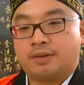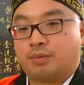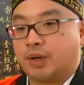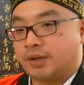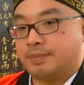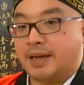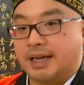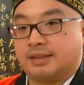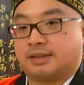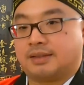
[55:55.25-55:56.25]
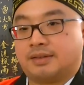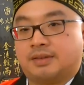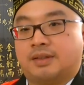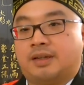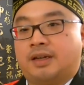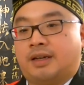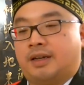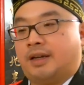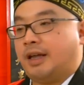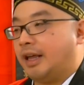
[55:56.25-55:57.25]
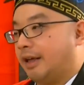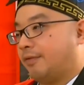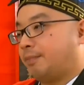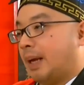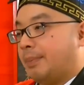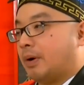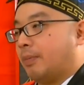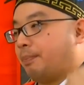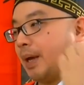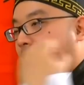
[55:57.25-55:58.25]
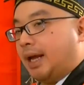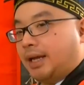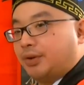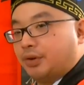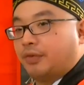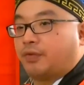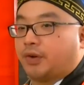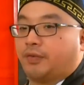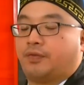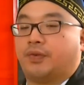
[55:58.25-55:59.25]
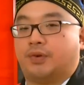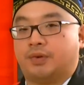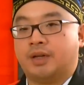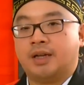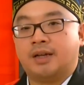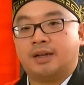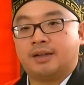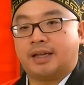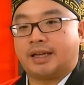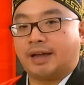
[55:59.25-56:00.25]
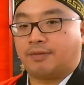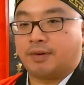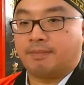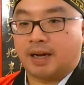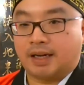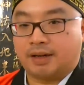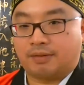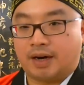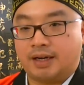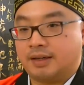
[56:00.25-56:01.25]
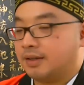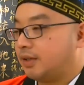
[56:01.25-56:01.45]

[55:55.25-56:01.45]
Which means, if people pay you for the food, they give you money, right?